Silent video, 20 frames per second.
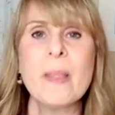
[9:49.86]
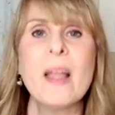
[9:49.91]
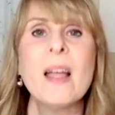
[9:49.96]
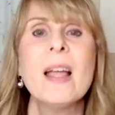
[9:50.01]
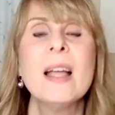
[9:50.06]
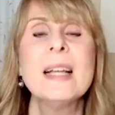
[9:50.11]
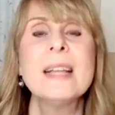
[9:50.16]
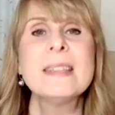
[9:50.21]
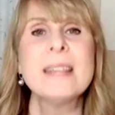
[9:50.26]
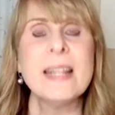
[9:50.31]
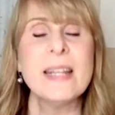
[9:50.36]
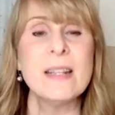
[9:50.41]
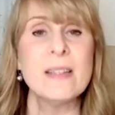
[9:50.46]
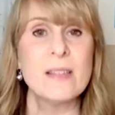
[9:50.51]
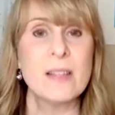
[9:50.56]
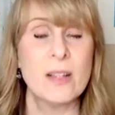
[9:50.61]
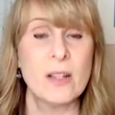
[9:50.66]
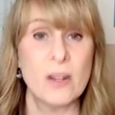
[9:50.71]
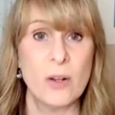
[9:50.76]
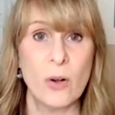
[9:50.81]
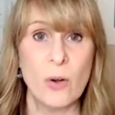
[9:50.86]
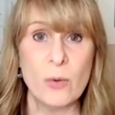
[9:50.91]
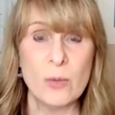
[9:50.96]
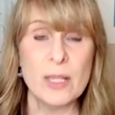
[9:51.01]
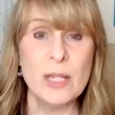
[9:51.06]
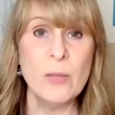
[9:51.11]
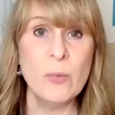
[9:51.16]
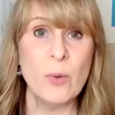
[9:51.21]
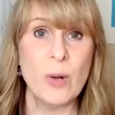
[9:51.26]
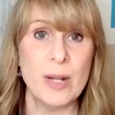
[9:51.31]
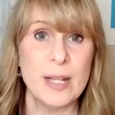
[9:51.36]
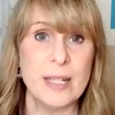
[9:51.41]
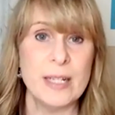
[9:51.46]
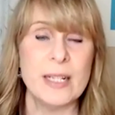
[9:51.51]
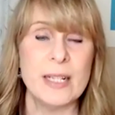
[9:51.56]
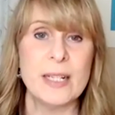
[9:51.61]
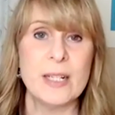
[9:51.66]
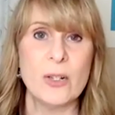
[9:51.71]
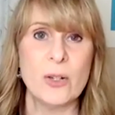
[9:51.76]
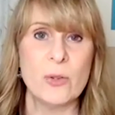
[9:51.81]
takes only white
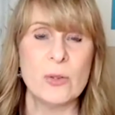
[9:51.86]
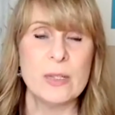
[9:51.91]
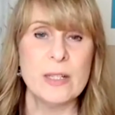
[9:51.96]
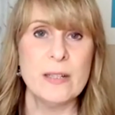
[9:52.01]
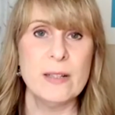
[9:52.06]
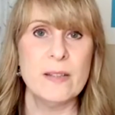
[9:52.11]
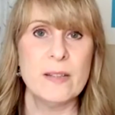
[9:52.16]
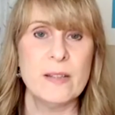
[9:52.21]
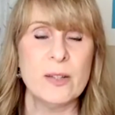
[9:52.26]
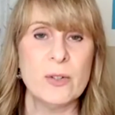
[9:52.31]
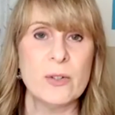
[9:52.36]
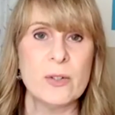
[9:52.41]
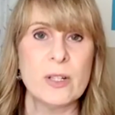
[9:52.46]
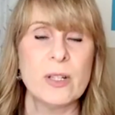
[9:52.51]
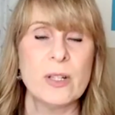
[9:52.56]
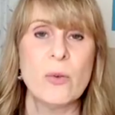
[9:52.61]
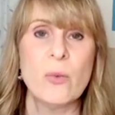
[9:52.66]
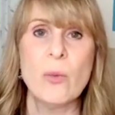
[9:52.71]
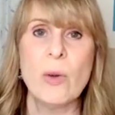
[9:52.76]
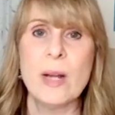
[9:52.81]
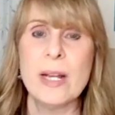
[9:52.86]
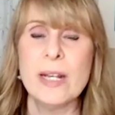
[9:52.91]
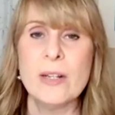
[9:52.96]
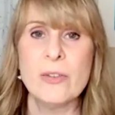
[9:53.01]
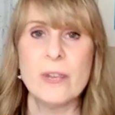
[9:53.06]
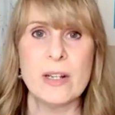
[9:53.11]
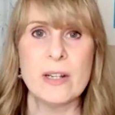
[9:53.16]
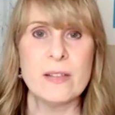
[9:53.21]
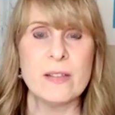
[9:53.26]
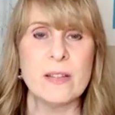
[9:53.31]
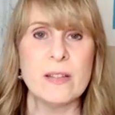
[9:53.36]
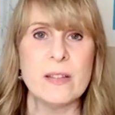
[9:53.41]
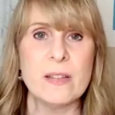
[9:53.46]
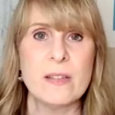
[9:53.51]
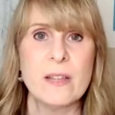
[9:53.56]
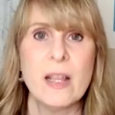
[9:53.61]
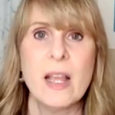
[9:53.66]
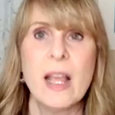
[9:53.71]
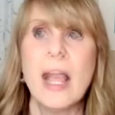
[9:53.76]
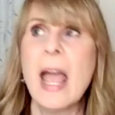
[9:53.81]
and only silk wedding dresses
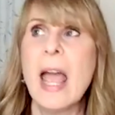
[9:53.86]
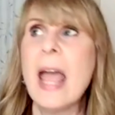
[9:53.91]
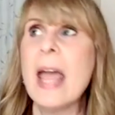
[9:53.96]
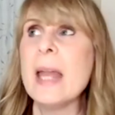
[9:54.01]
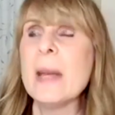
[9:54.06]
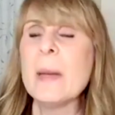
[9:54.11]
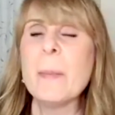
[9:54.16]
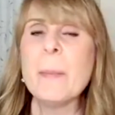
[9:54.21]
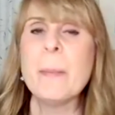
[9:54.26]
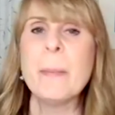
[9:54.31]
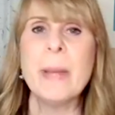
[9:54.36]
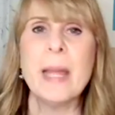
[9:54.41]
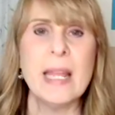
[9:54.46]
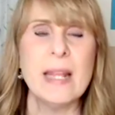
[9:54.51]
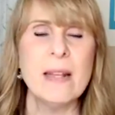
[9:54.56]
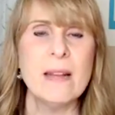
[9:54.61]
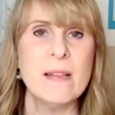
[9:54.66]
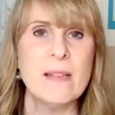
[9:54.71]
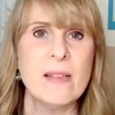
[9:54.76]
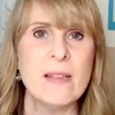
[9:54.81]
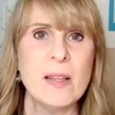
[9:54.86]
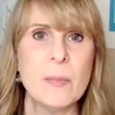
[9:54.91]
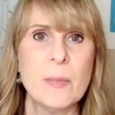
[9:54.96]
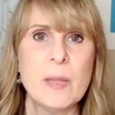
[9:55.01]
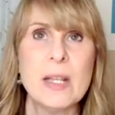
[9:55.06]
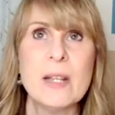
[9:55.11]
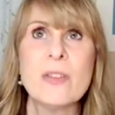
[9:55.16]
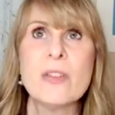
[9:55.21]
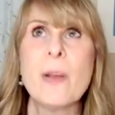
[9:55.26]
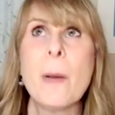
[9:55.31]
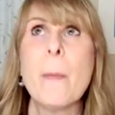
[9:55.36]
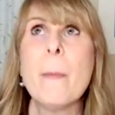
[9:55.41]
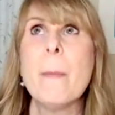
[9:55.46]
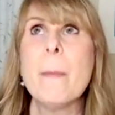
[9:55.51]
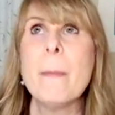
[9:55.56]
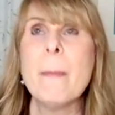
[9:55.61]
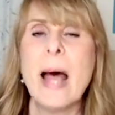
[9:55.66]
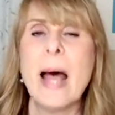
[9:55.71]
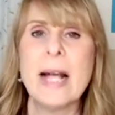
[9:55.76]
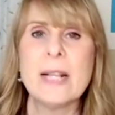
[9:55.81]
and paints them into
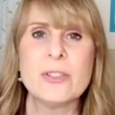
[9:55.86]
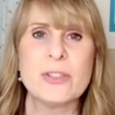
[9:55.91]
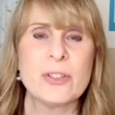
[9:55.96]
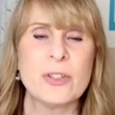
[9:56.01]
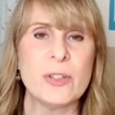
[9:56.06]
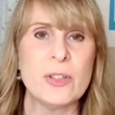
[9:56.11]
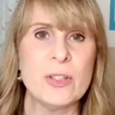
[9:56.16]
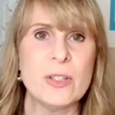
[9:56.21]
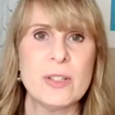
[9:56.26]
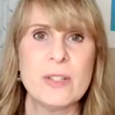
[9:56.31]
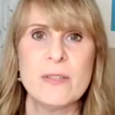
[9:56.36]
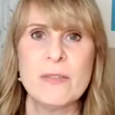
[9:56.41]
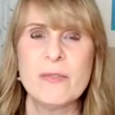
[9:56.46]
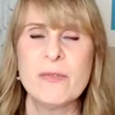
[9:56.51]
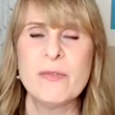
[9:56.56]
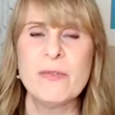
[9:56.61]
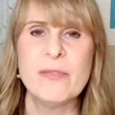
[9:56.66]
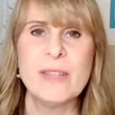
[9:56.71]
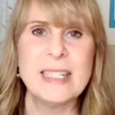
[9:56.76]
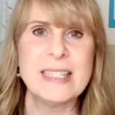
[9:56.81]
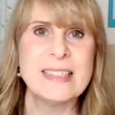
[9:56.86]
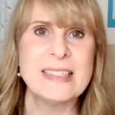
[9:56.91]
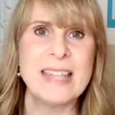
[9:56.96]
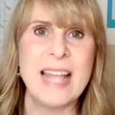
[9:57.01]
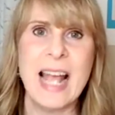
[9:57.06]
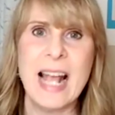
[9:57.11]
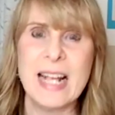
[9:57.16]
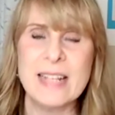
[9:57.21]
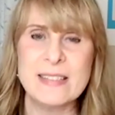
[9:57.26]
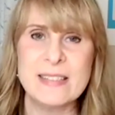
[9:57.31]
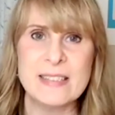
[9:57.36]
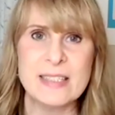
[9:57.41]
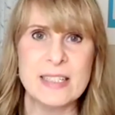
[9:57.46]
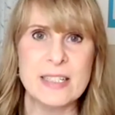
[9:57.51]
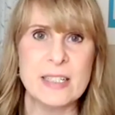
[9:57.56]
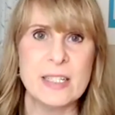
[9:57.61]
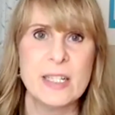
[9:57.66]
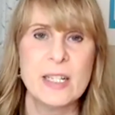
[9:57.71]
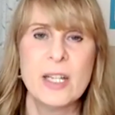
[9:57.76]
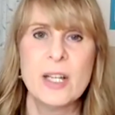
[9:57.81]
magical,
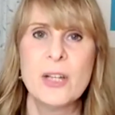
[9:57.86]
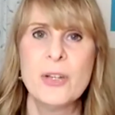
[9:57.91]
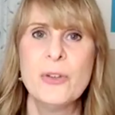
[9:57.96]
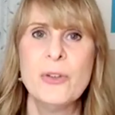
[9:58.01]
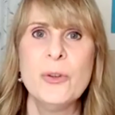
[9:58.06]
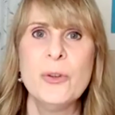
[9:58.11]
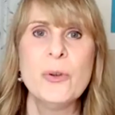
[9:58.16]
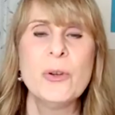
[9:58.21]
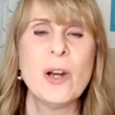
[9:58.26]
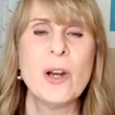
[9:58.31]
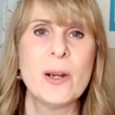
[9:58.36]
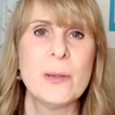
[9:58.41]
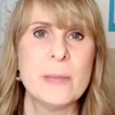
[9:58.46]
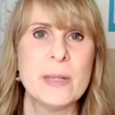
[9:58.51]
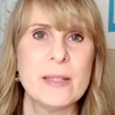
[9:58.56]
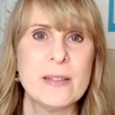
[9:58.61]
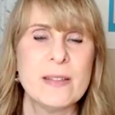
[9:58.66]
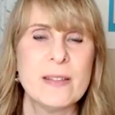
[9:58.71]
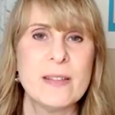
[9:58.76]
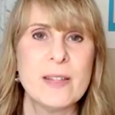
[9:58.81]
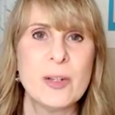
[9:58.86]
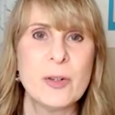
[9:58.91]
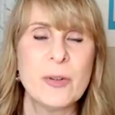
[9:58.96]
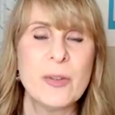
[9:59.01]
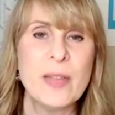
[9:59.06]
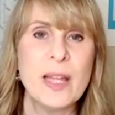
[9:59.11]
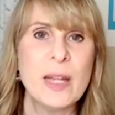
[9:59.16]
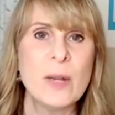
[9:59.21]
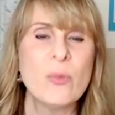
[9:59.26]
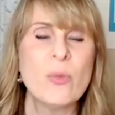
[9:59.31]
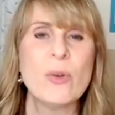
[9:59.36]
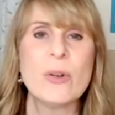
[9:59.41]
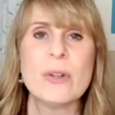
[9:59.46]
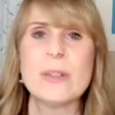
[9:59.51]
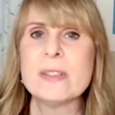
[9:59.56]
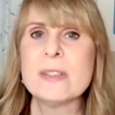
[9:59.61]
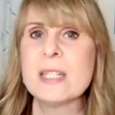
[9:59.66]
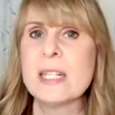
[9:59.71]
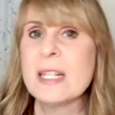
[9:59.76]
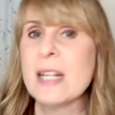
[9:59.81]
fantastic new garments that are then worn
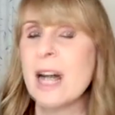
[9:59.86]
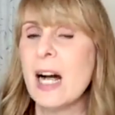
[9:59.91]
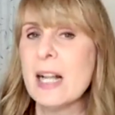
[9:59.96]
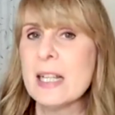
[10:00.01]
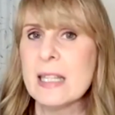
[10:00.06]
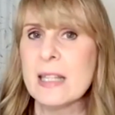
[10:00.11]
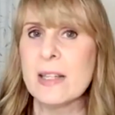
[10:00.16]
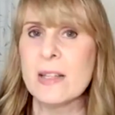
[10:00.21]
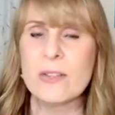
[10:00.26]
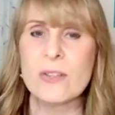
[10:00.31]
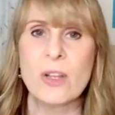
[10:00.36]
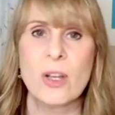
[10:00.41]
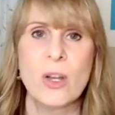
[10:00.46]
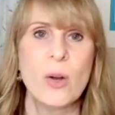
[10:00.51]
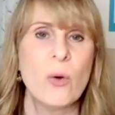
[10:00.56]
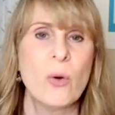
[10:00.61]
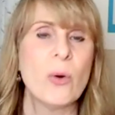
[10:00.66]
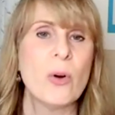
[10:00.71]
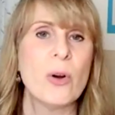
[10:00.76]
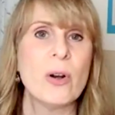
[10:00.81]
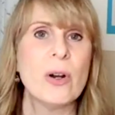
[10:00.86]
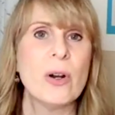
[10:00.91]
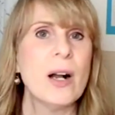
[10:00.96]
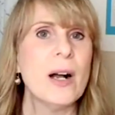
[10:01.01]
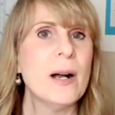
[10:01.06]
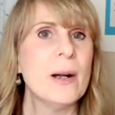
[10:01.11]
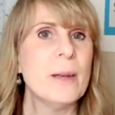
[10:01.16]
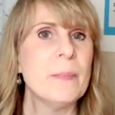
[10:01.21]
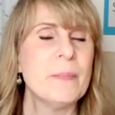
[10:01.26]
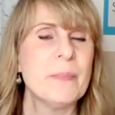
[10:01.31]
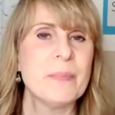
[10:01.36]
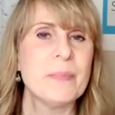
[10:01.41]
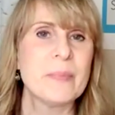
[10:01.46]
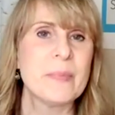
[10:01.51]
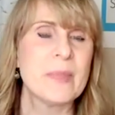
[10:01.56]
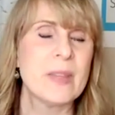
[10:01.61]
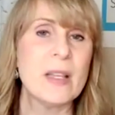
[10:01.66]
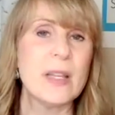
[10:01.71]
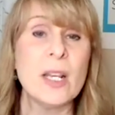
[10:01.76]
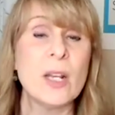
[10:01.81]
to galas or
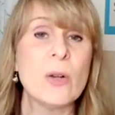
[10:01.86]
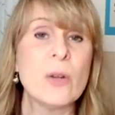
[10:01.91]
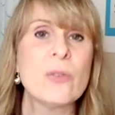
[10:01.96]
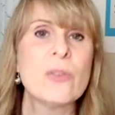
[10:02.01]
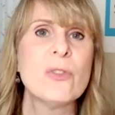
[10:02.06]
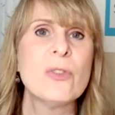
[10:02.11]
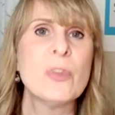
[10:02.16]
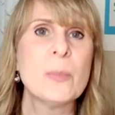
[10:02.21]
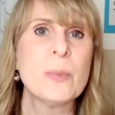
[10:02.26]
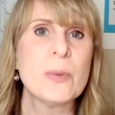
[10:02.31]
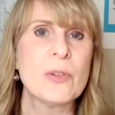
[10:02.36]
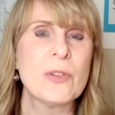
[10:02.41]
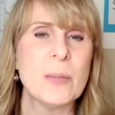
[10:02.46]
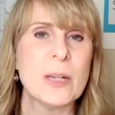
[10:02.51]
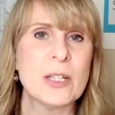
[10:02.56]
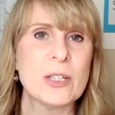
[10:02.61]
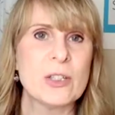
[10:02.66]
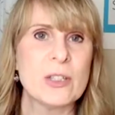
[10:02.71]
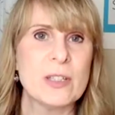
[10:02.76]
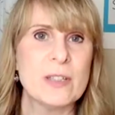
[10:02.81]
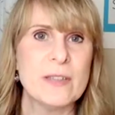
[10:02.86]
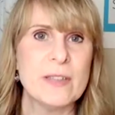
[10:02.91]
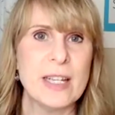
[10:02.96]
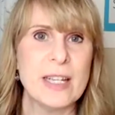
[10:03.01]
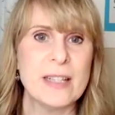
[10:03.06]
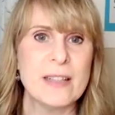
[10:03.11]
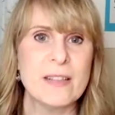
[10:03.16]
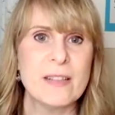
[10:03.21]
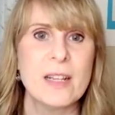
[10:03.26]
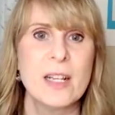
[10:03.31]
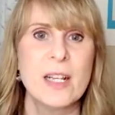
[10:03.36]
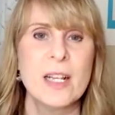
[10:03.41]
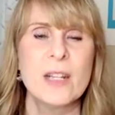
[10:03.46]
super special events.